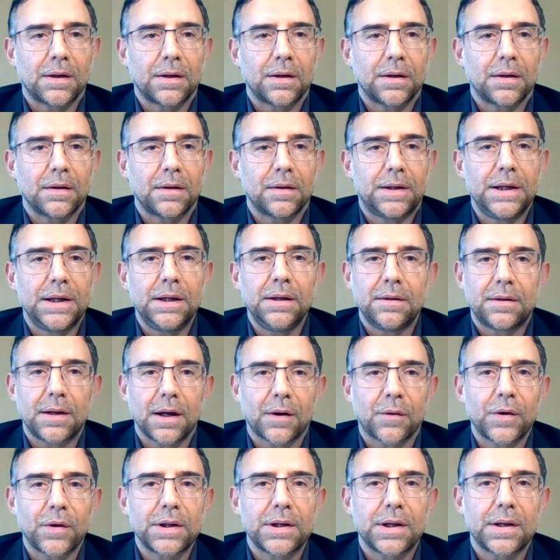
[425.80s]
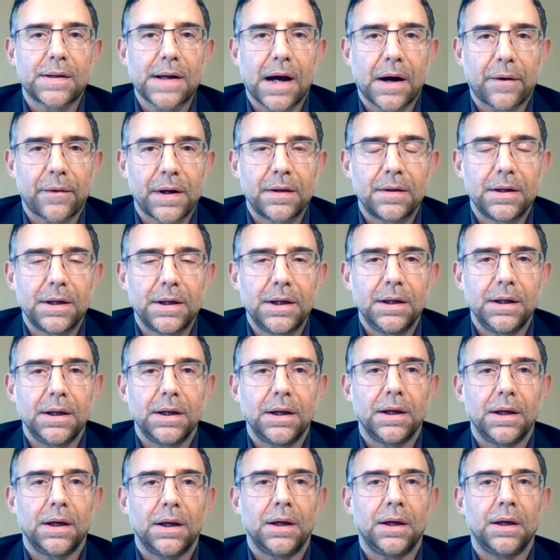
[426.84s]
the integrated
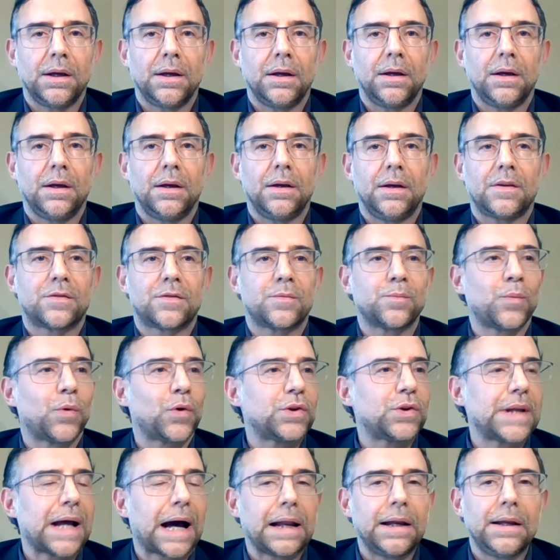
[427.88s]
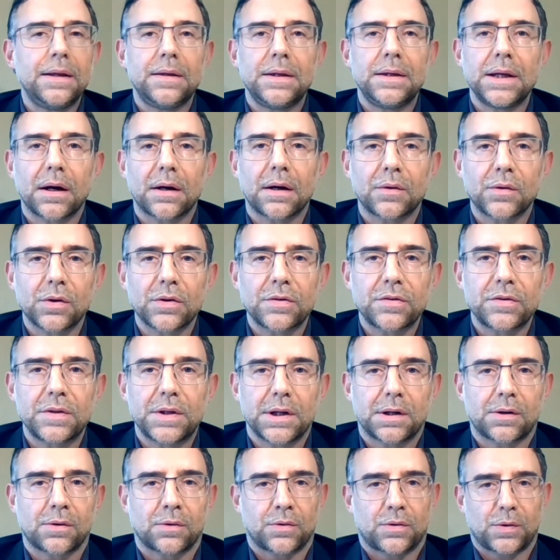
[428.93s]
R&D is modality
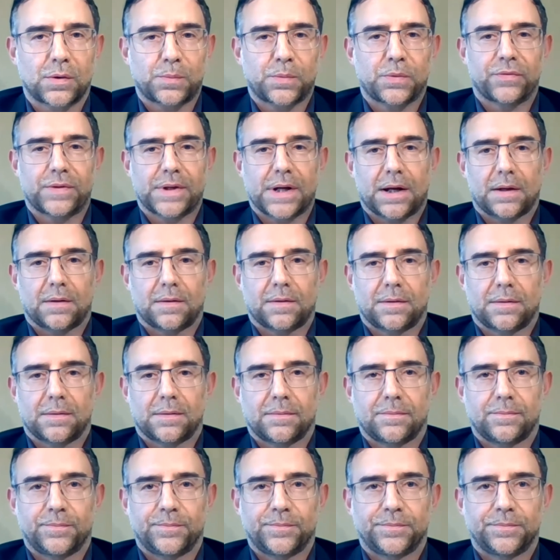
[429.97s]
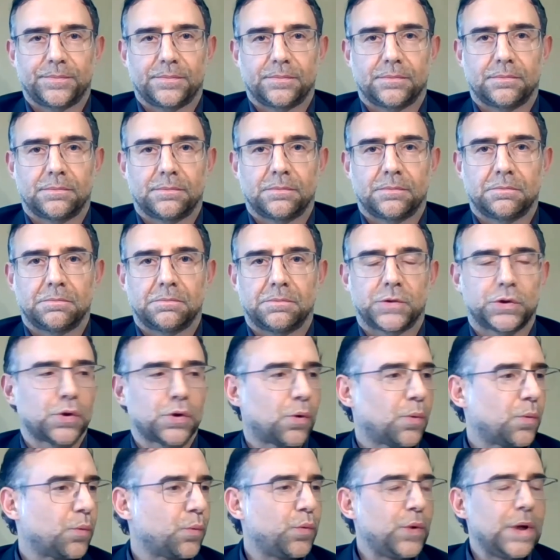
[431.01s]
agnostic on top of that.
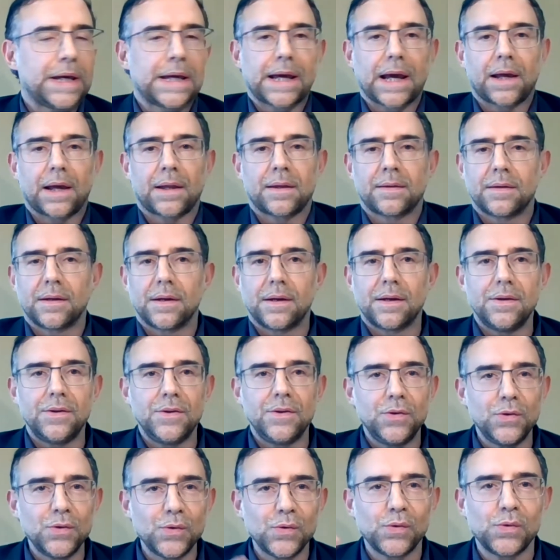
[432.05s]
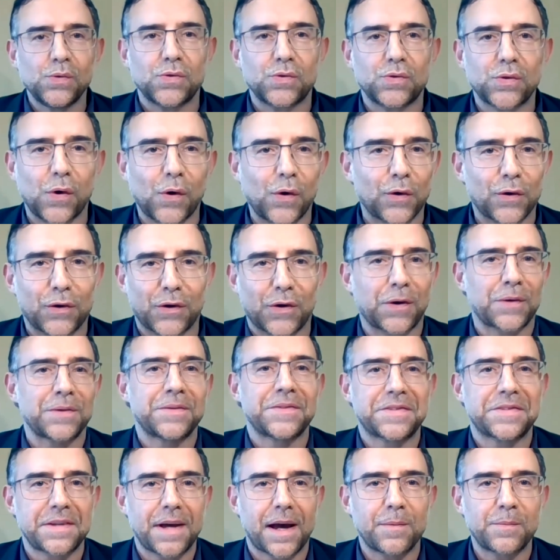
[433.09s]
So we can use our
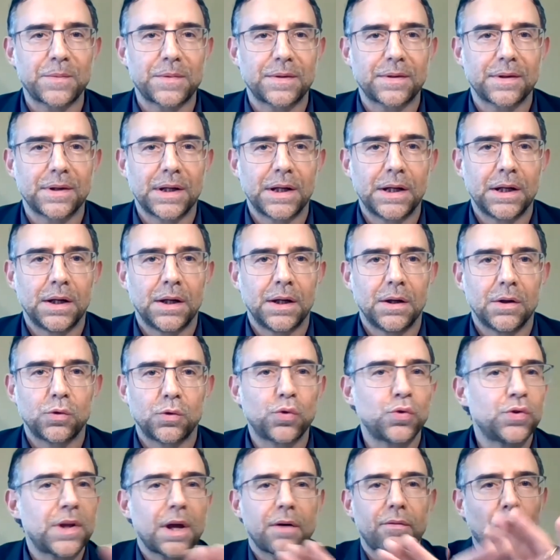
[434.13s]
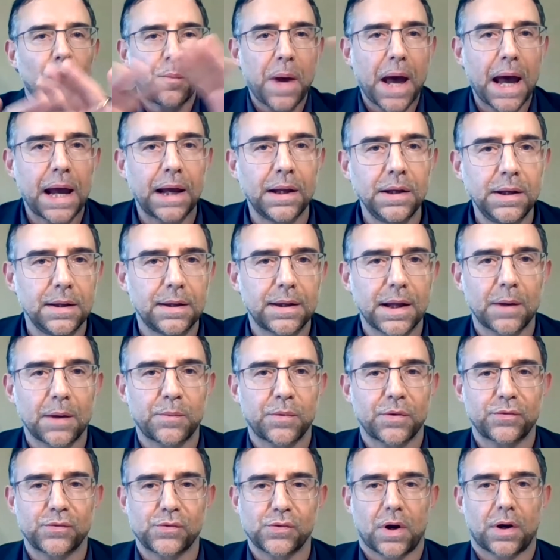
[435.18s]
concept to develop any type
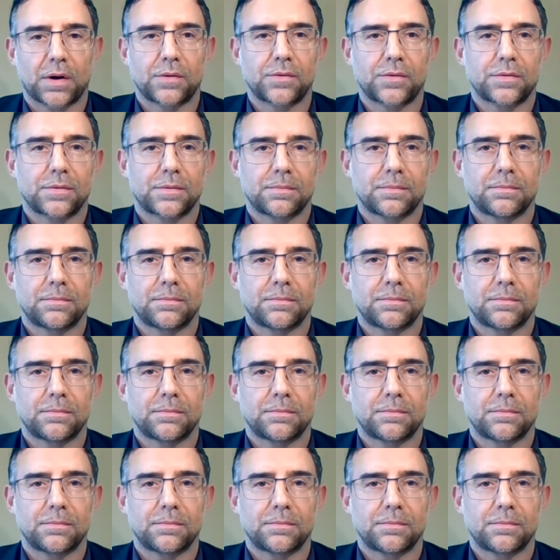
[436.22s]
of drugs.